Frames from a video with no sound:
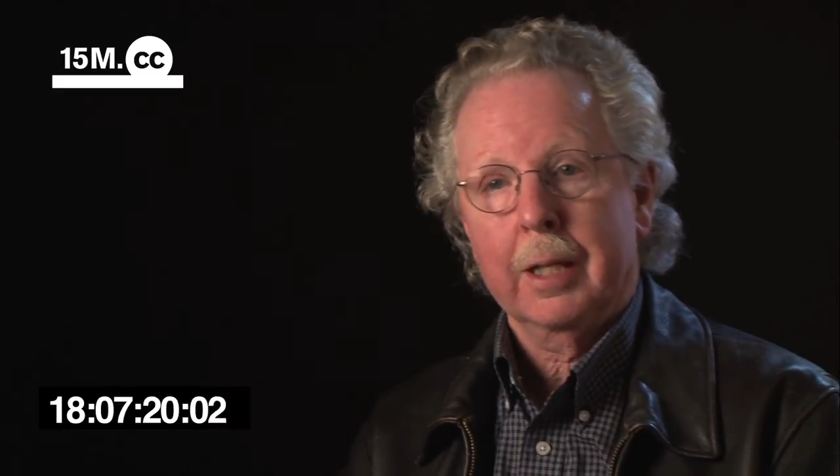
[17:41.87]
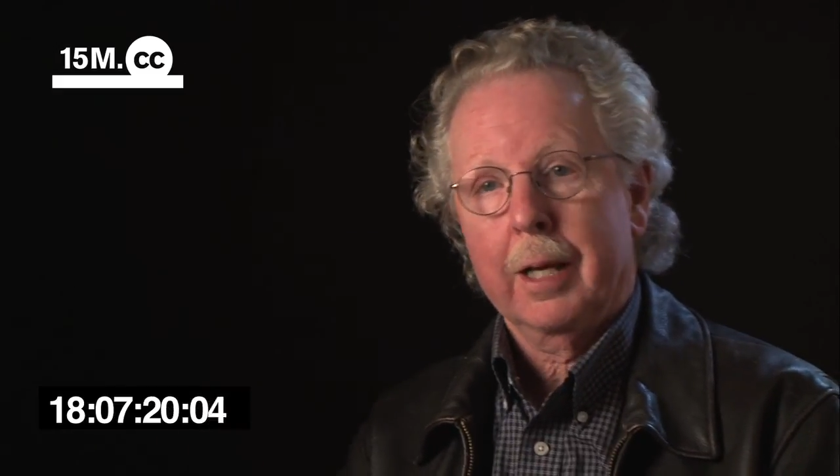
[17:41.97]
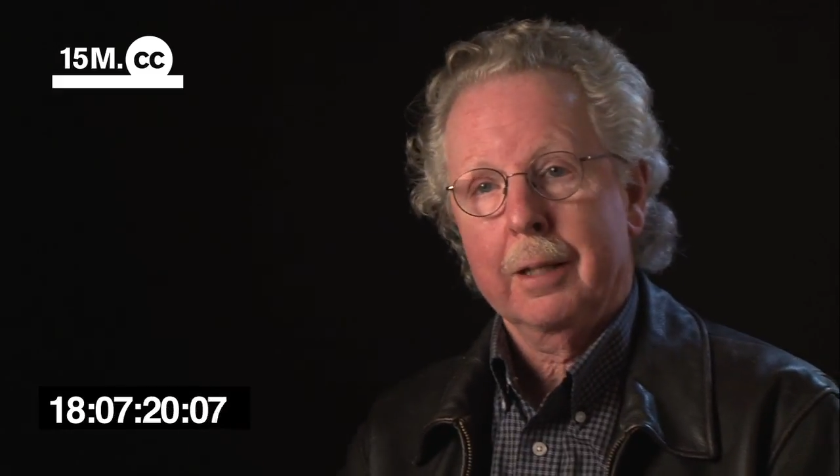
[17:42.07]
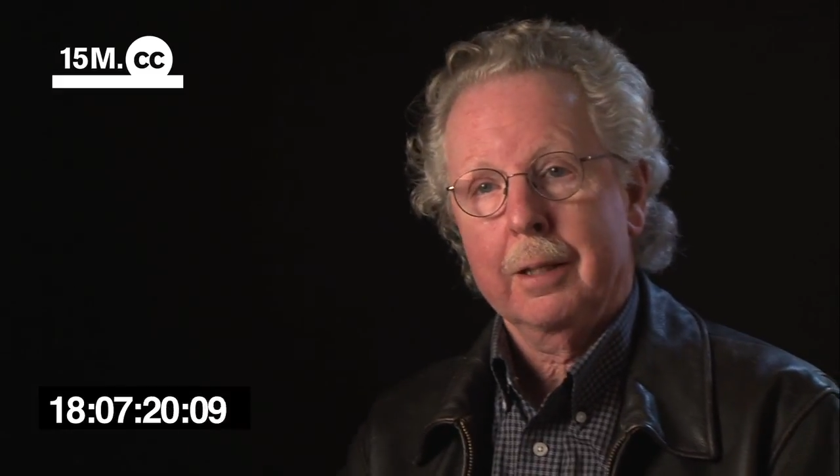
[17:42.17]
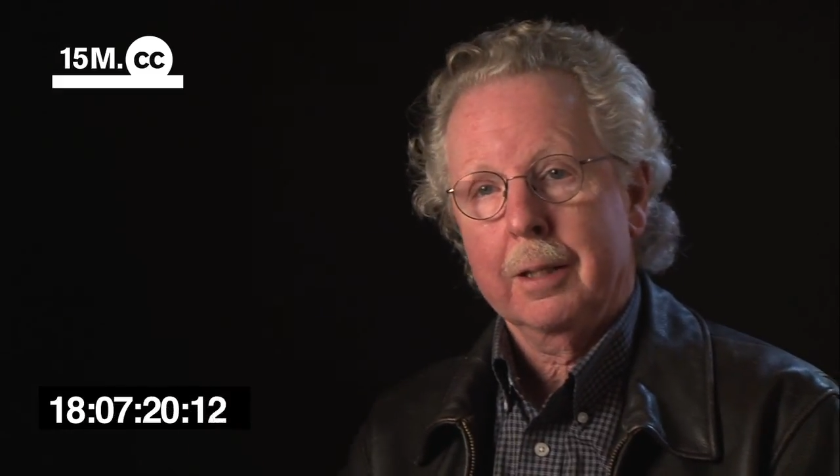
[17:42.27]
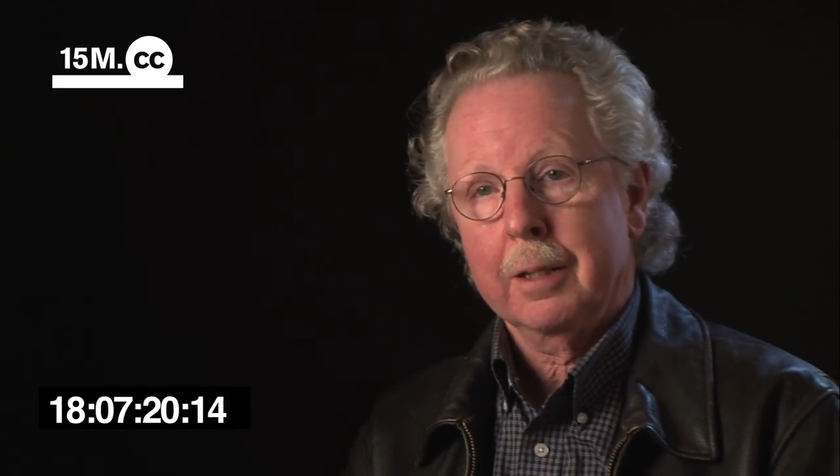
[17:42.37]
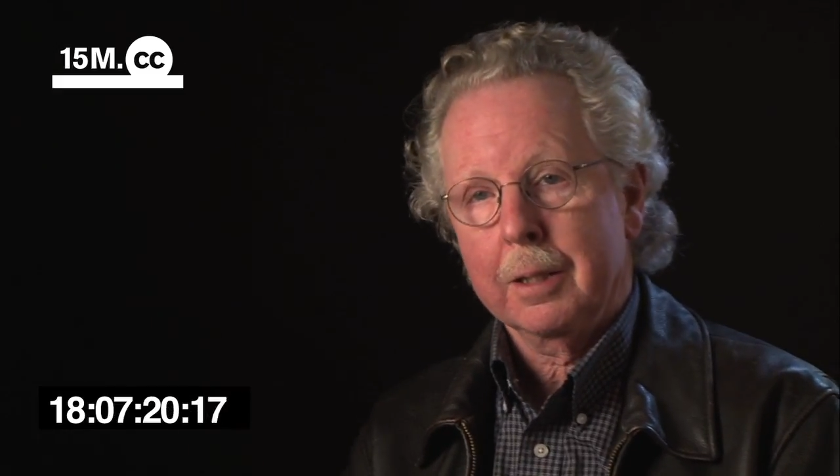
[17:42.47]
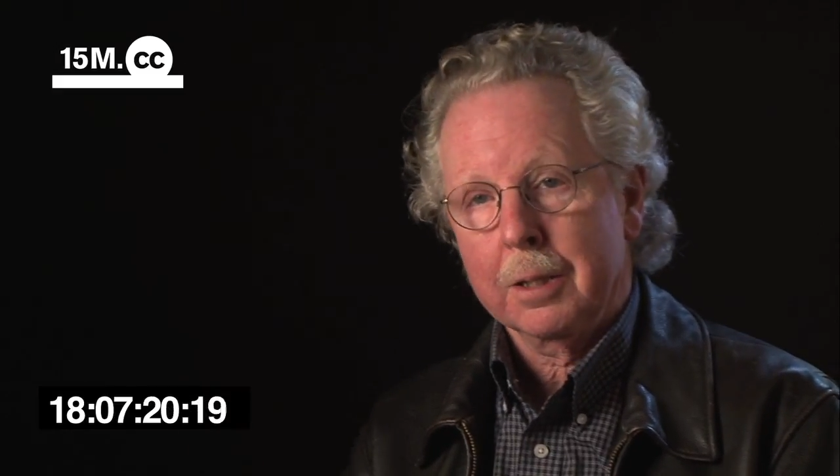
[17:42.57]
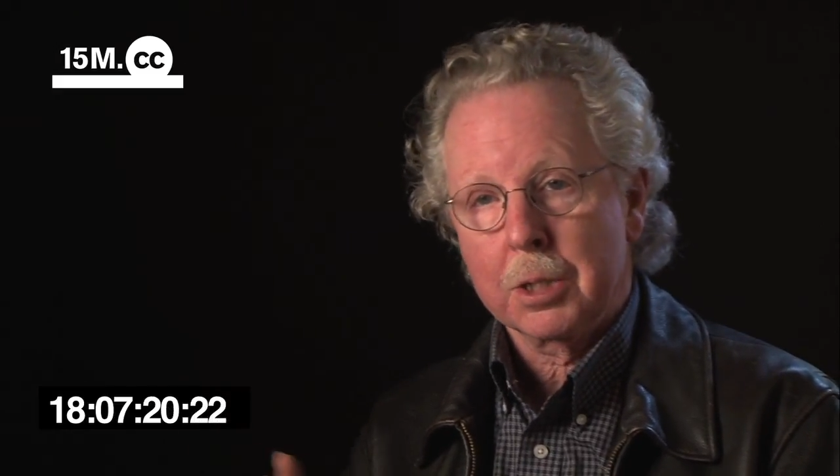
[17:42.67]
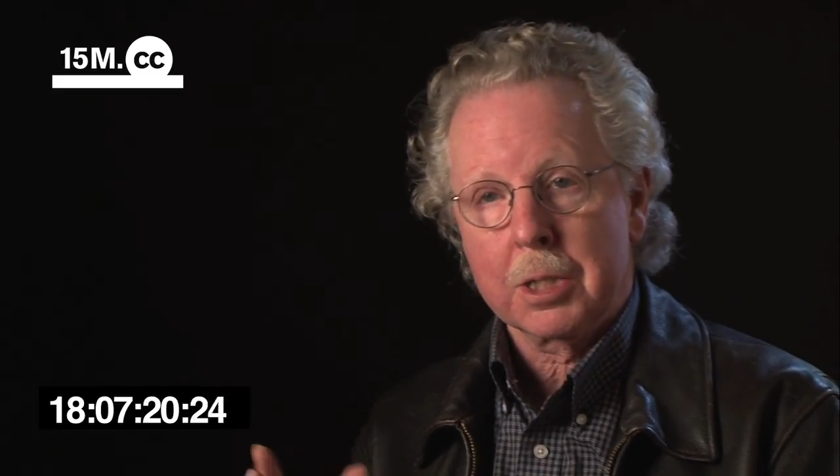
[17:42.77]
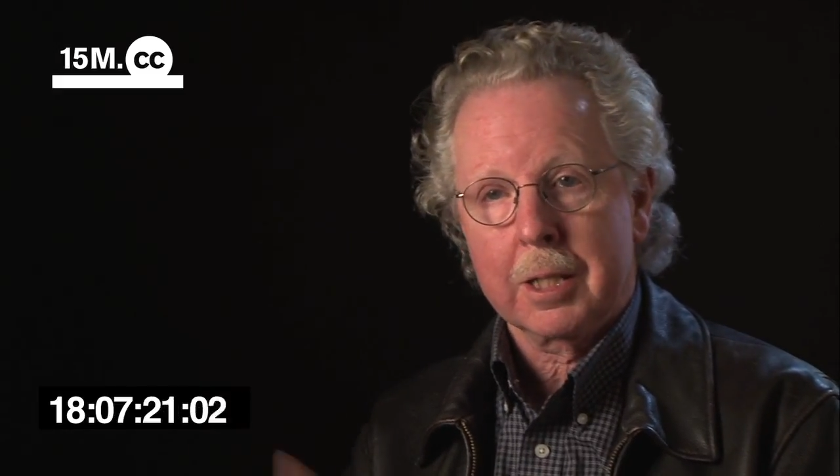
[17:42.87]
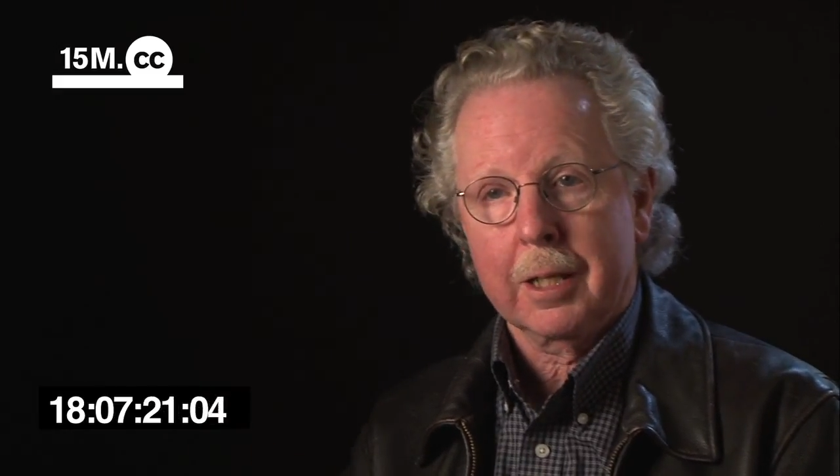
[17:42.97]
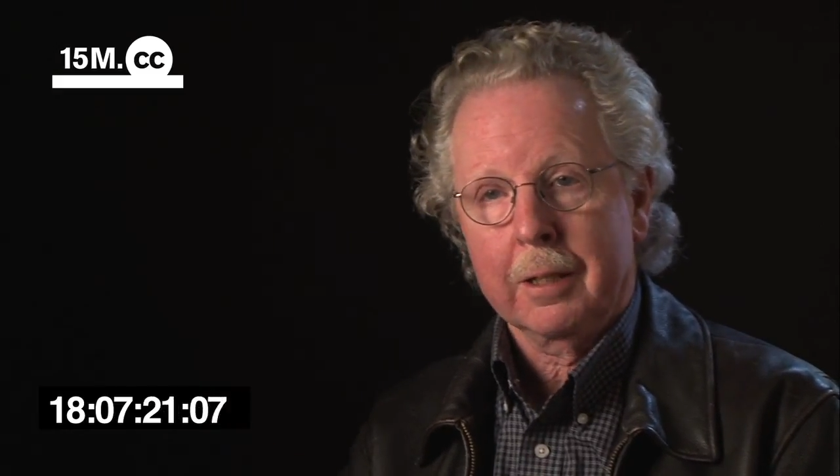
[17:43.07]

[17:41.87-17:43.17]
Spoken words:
I think, is